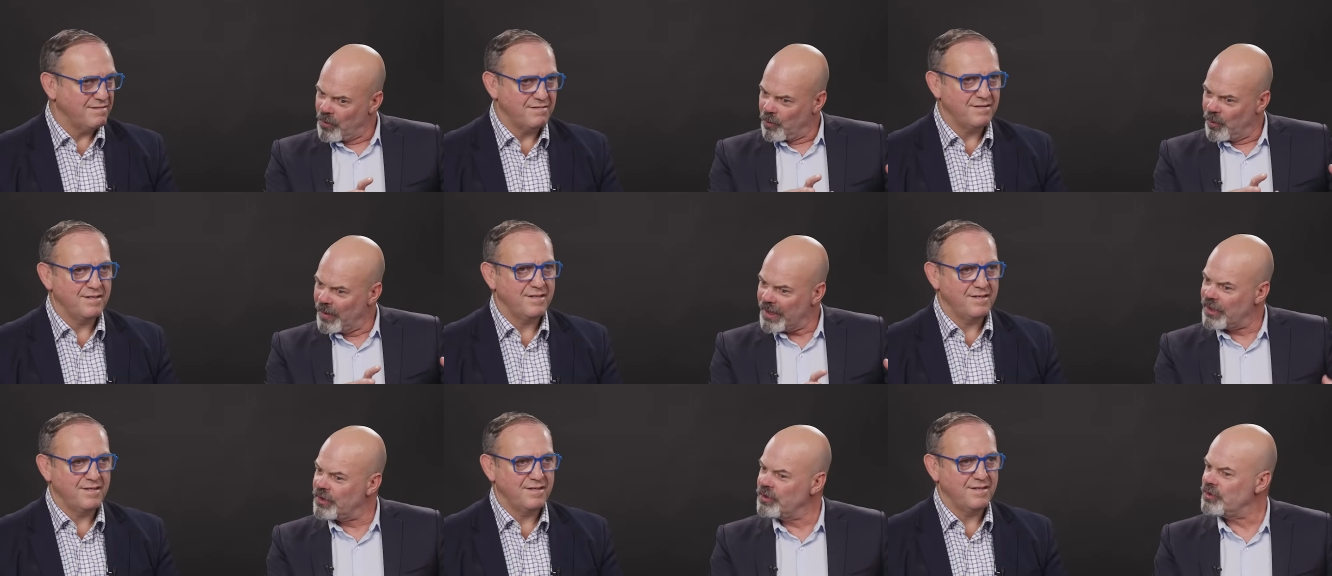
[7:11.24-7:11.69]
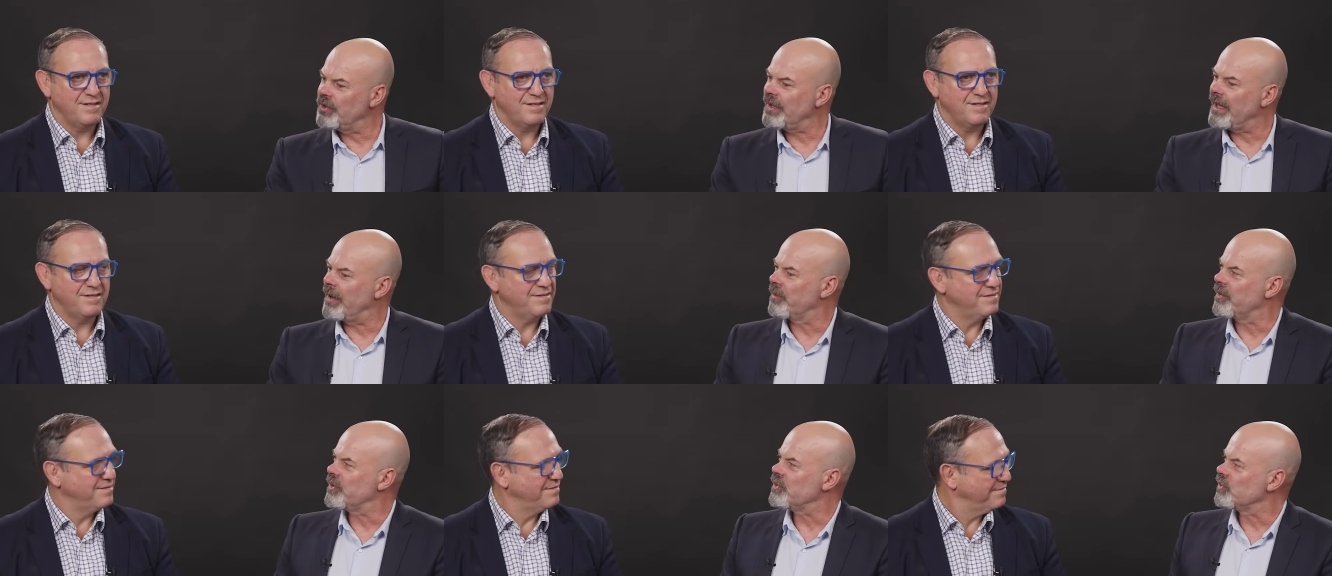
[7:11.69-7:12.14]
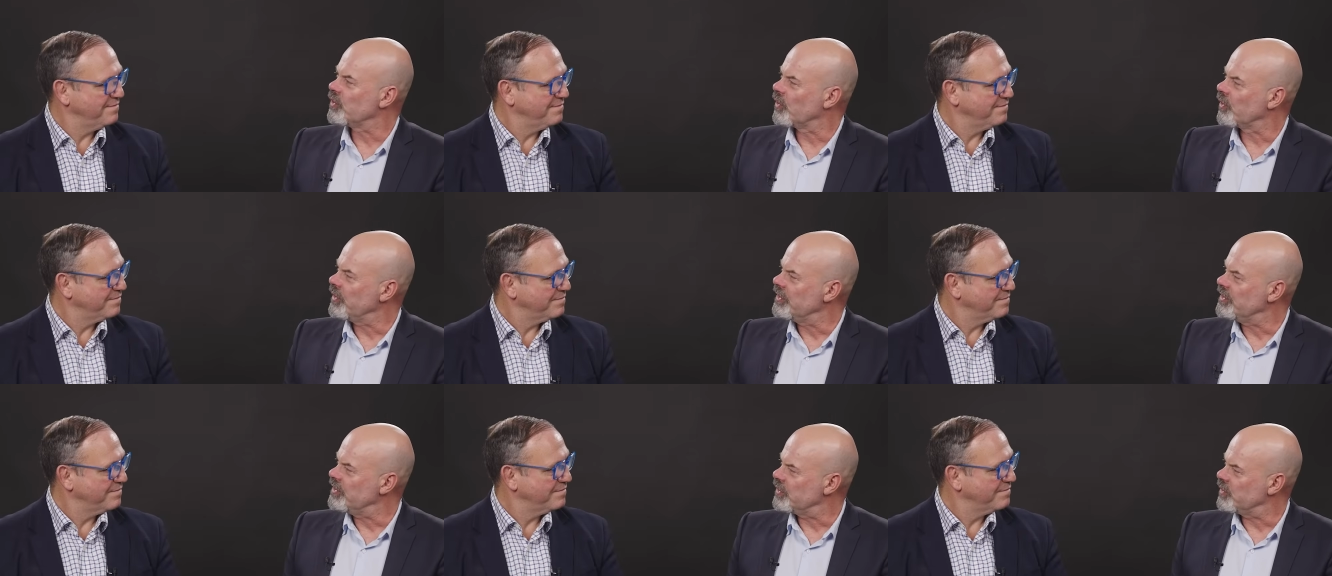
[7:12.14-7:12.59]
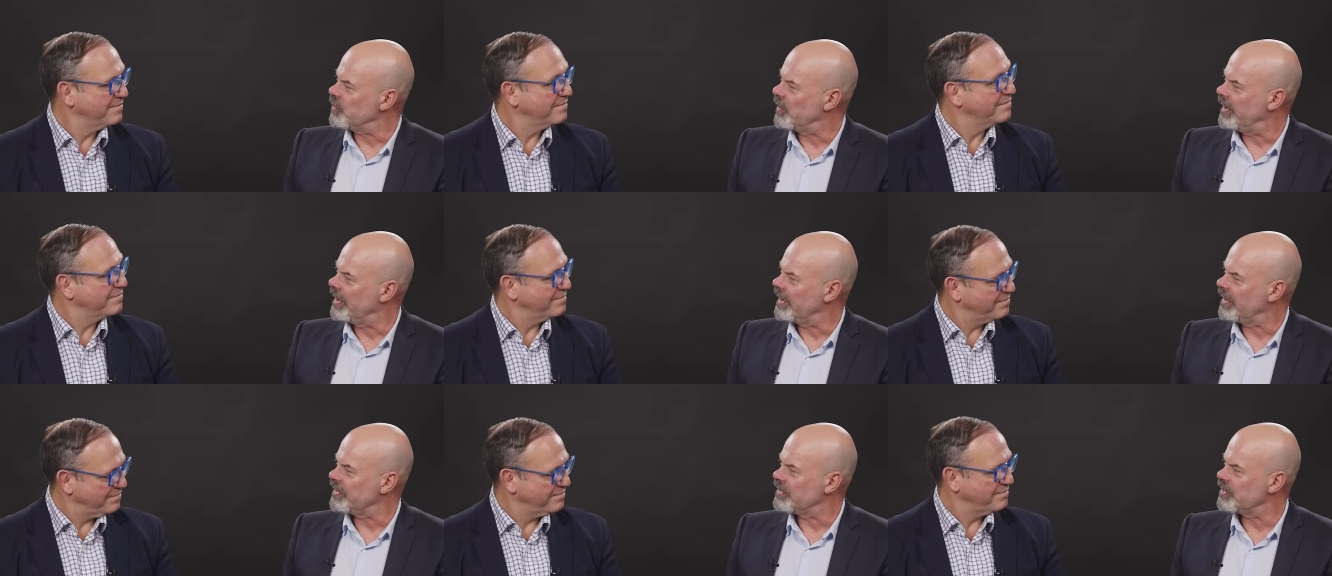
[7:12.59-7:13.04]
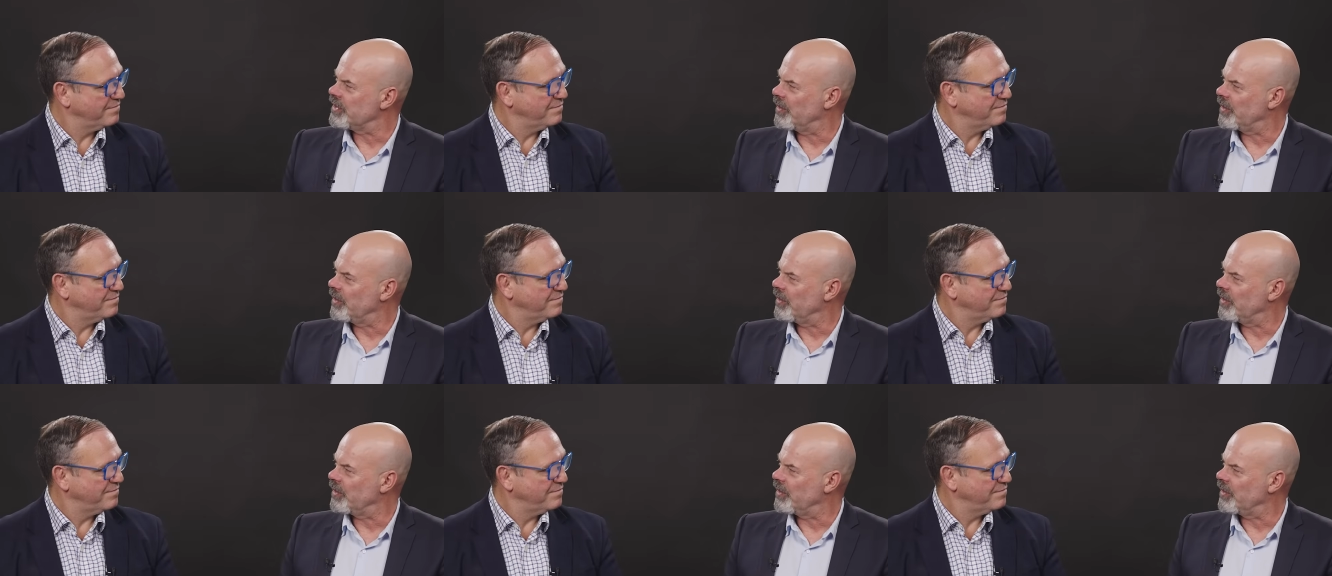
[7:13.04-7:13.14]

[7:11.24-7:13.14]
Speaker 1: We can do that with storage as well.